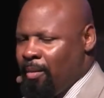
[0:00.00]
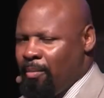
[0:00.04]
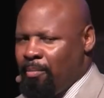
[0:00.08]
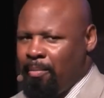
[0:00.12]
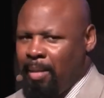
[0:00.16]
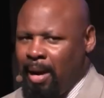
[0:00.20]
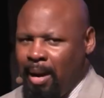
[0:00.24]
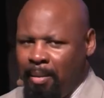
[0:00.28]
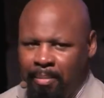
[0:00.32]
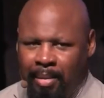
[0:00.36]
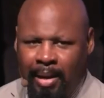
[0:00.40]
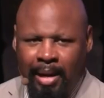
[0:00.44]

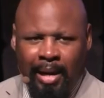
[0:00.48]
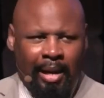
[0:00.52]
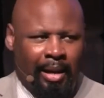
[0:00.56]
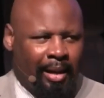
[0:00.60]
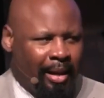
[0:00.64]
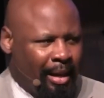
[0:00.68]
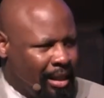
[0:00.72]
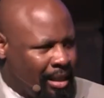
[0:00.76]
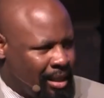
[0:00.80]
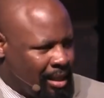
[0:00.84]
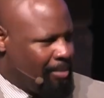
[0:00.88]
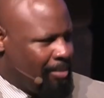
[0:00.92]
My man
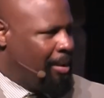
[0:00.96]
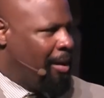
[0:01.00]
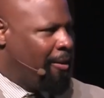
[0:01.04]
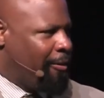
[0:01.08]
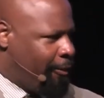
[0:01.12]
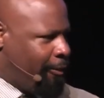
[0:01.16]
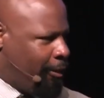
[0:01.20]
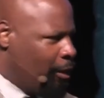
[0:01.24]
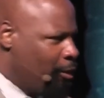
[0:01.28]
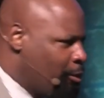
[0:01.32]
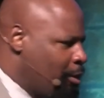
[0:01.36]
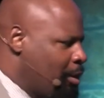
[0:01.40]
gets some
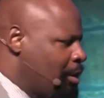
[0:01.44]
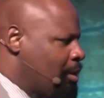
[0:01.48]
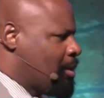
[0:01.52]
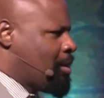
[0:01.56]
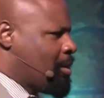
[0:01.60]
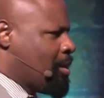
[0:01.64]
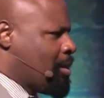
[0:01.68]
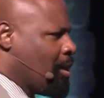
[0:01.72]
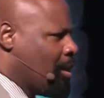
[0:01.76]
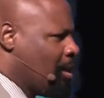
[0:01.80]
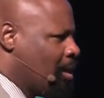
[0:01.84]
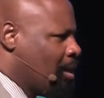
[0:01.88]

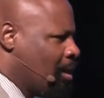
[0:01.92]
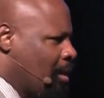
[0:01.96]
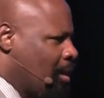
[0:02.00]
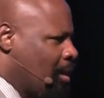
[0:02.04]
affluence